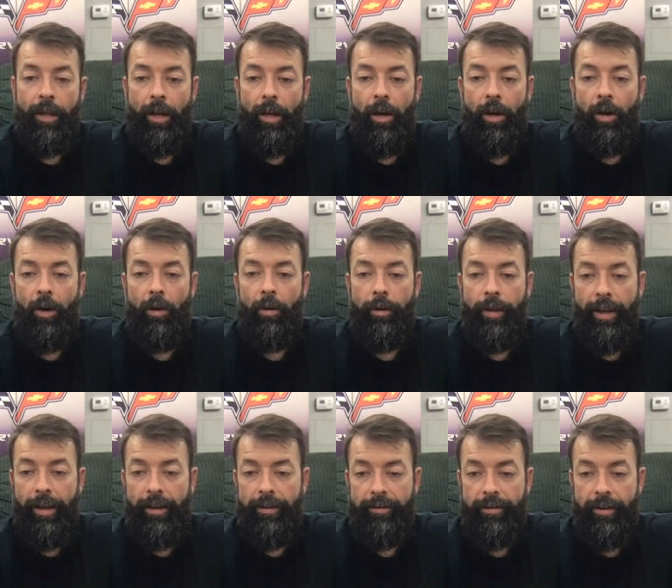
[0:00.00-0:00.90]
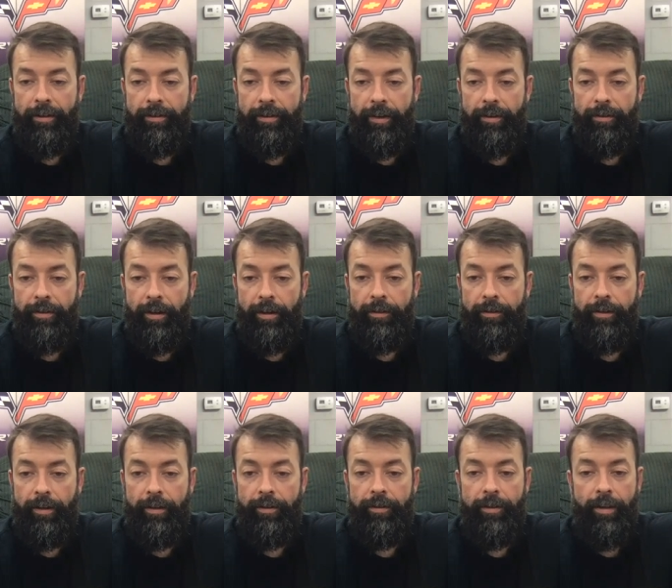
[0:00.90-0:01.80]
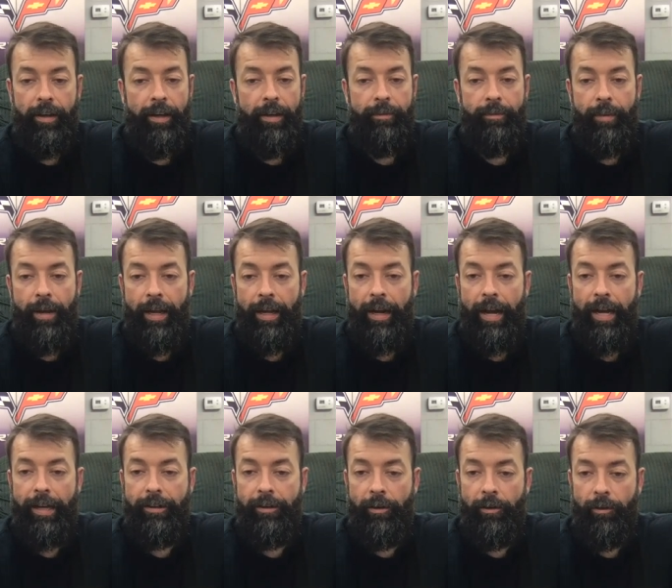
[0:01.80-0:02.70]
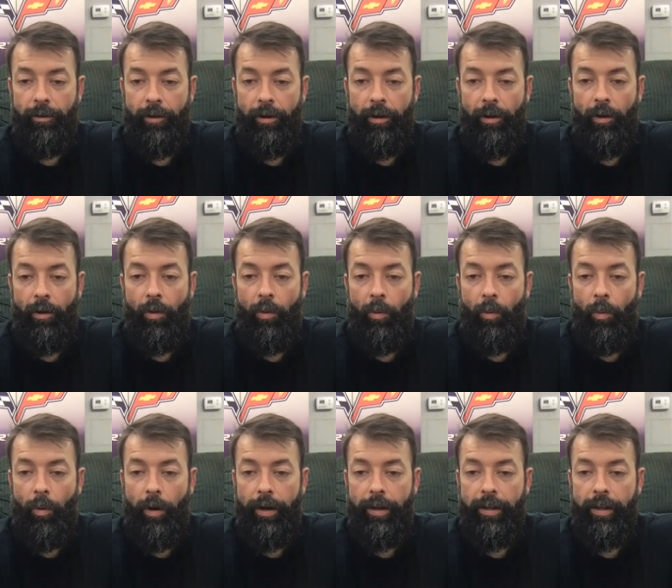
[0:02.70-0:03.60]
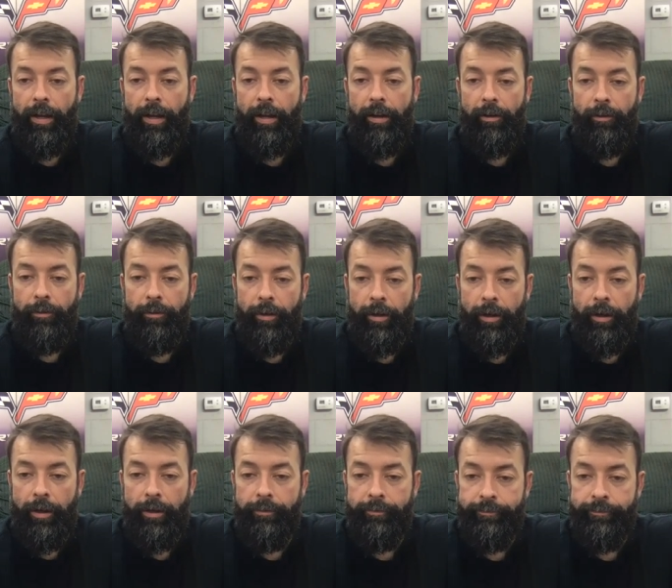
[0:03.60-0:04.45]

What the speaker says: Oh, yes. Man, I don't know what kind of I